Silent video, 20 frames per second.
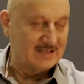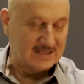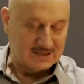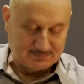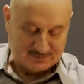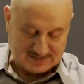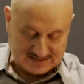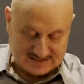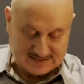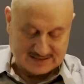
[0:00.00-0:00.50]
And I
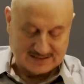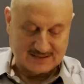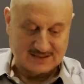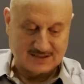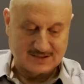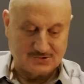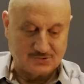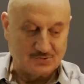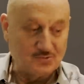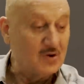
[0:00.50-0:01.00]
must say
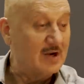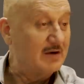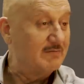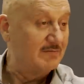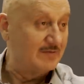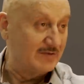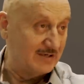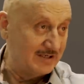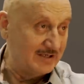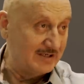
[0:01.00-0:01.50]
that you
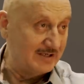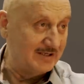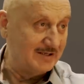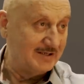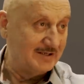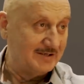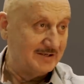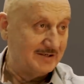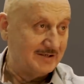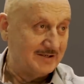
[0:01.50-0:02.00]
have
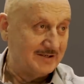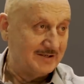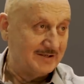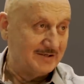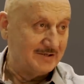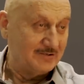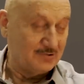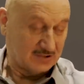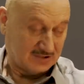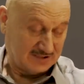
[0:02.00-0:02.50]
really,
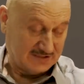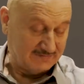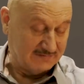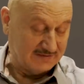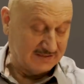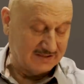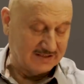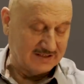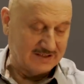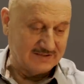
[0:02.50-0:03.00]
you are
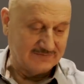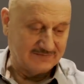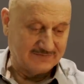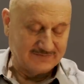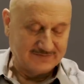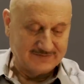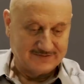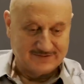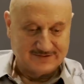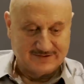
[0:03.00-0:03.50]
living life,
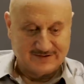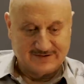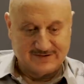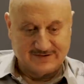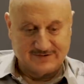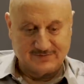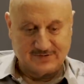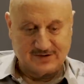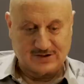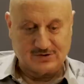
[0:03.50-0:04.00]

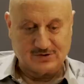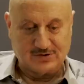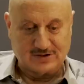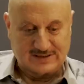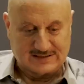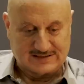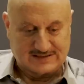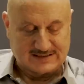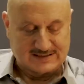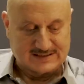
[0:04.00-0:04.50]
you are not
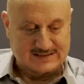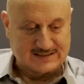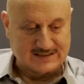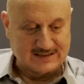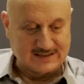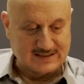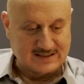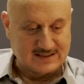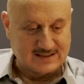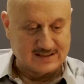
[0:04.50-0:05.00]

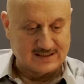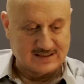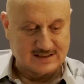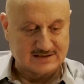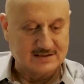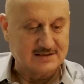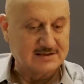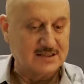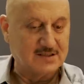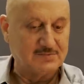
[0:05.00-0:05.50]
existing, and
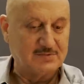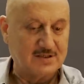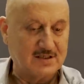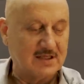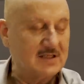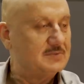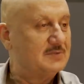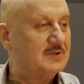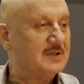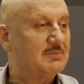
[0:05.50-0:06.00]
Nassar
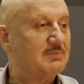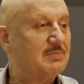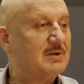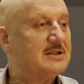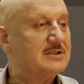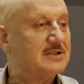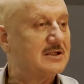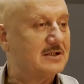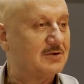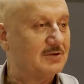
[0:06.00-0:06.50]
had a
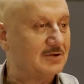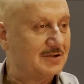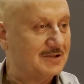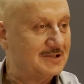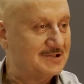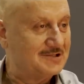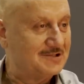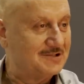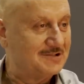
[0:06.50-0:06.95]
pleasure talking.